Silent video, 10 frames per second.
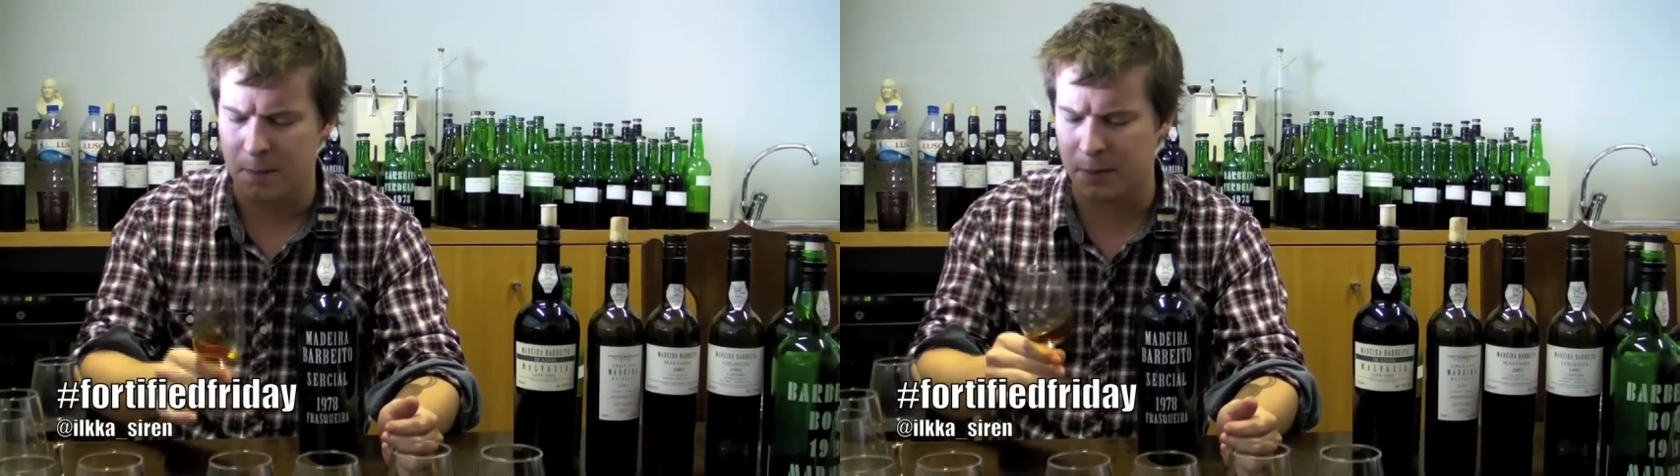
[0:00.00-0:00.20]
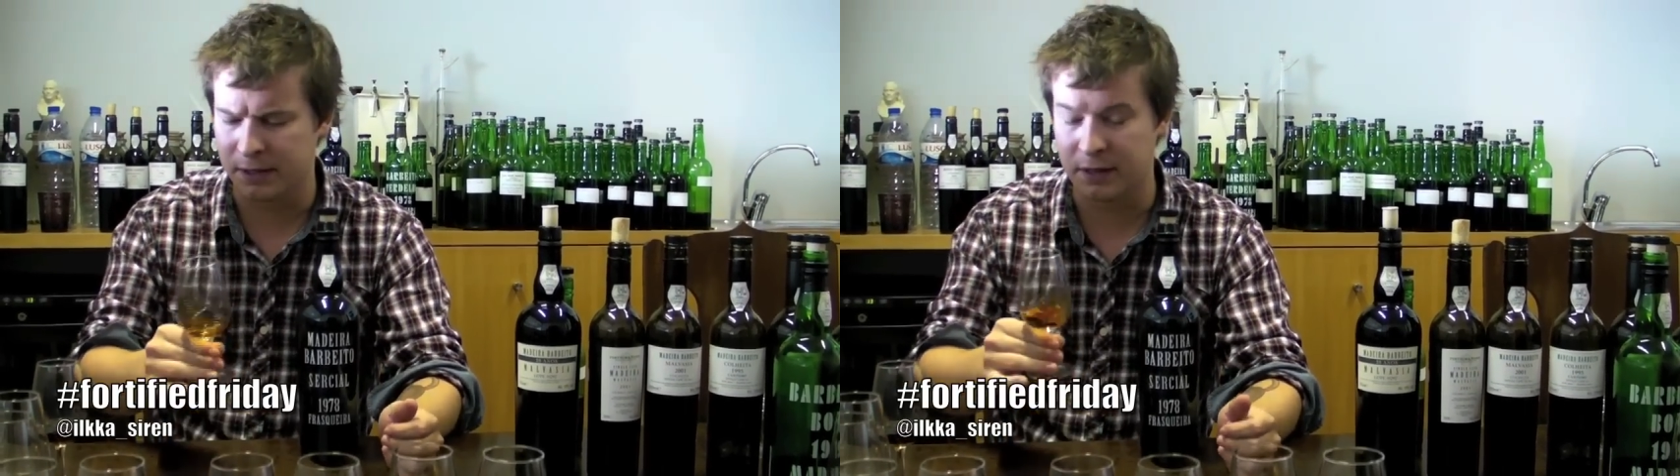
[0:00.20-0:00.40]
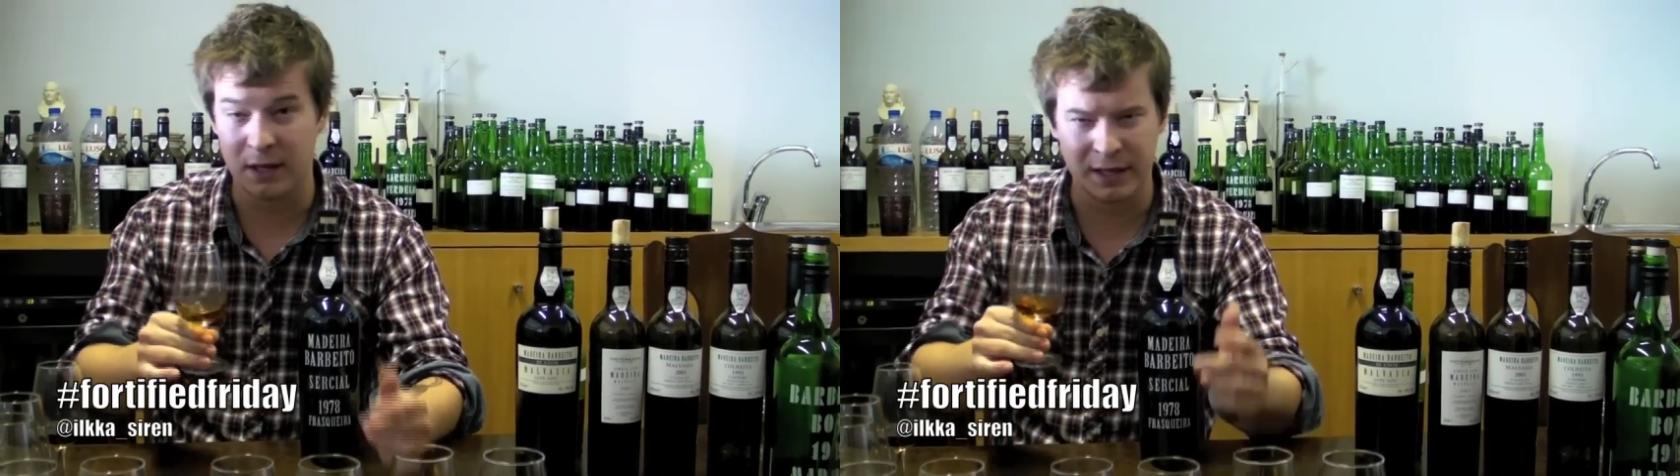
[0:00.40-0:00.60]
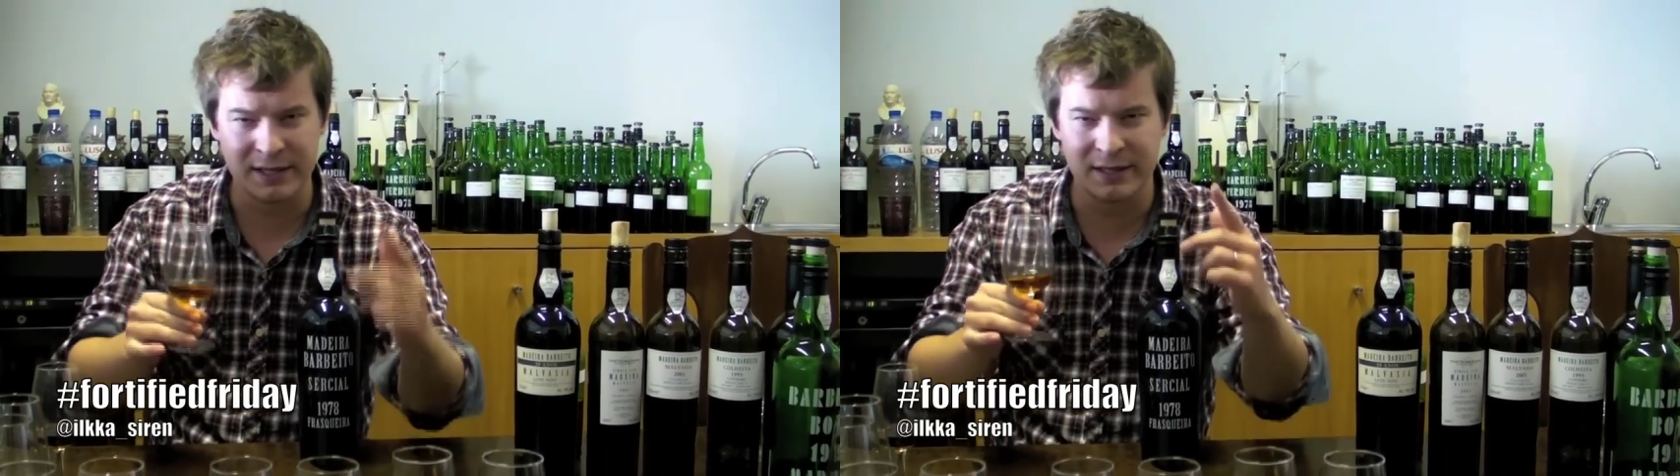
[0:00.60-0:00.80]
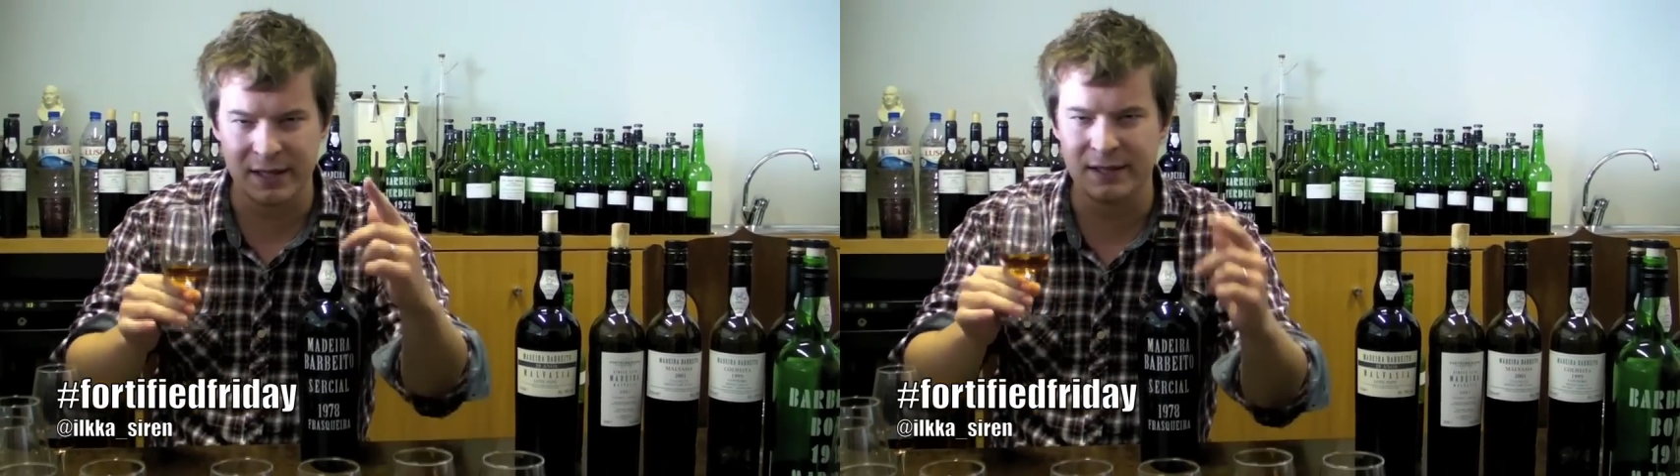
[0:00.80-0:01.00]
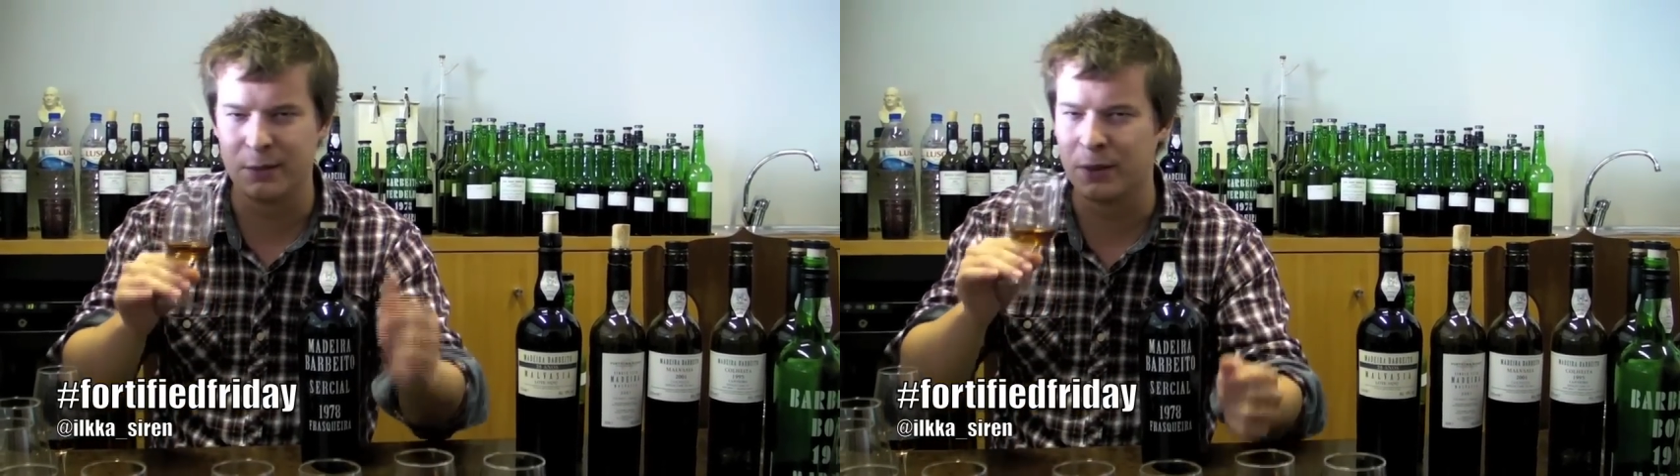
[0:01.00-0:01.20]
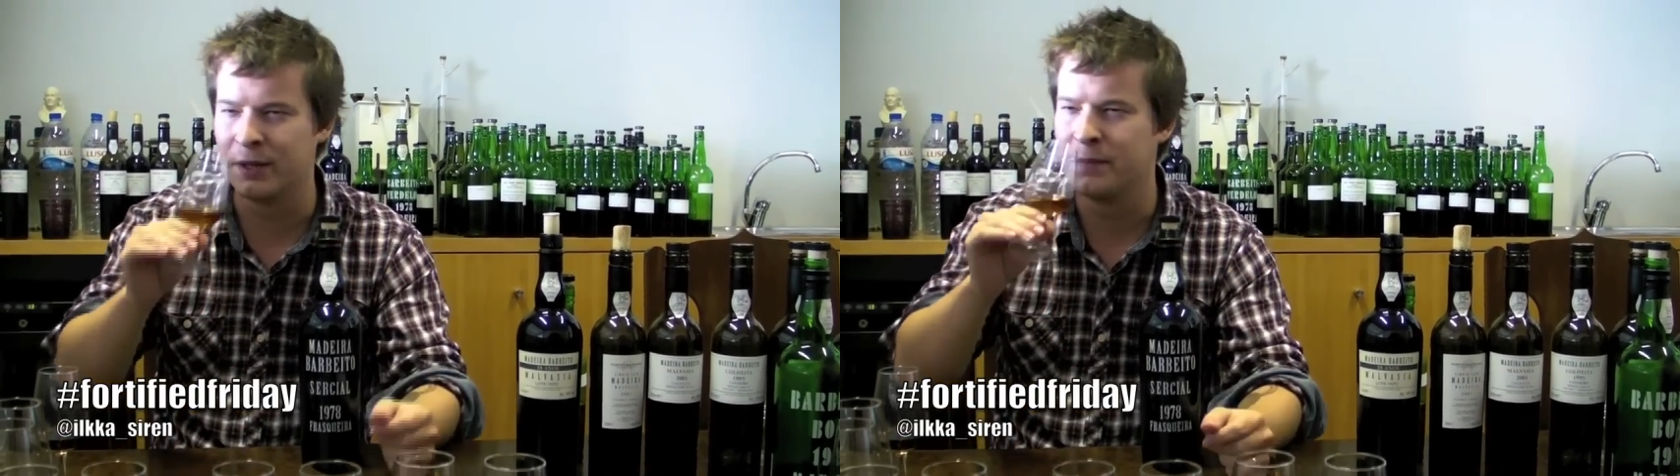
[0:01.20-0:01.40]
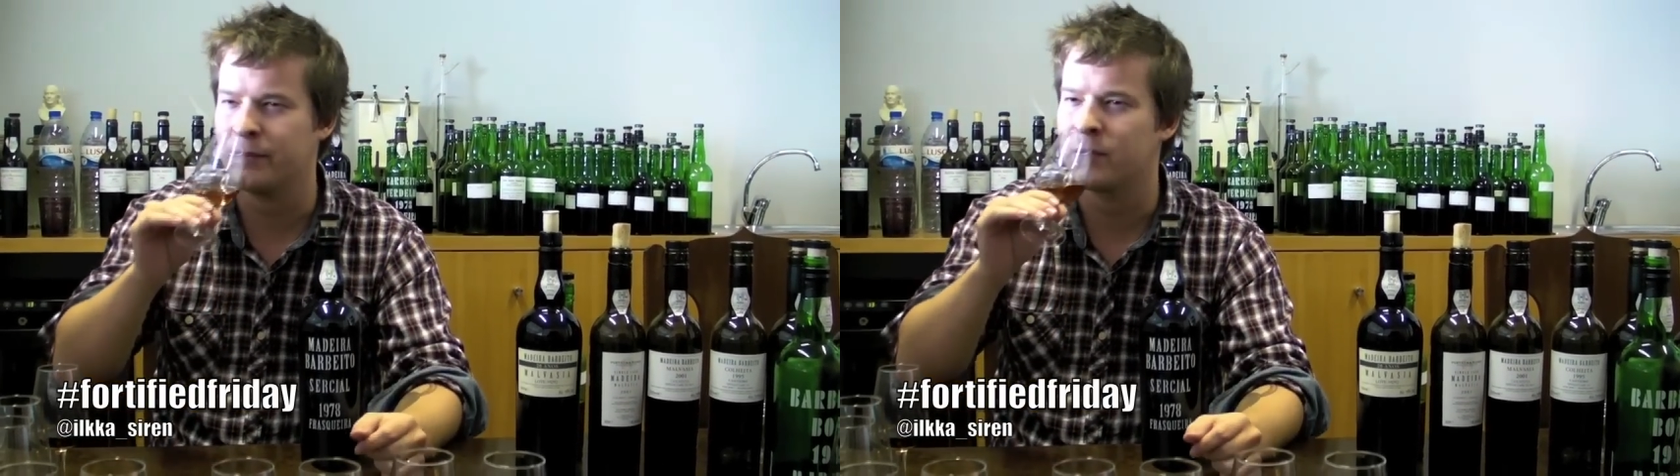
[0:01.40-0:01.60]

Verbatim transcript: But uh, let's taste the wine.